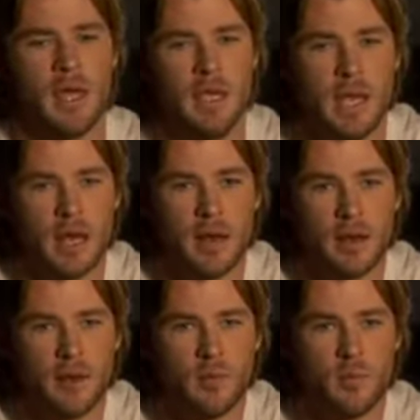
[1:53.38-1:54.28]
yet,
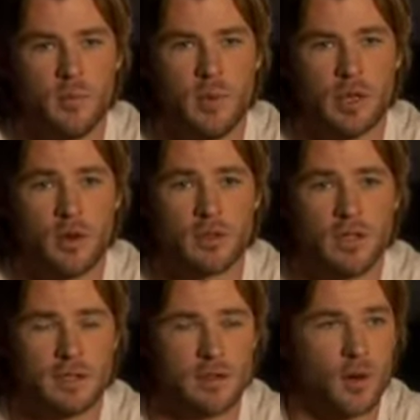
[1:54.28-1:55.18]
because
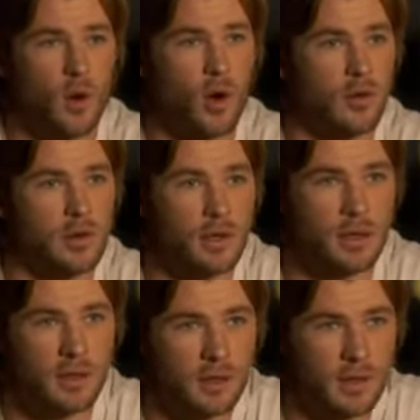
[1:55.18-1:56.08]
they're so odd and,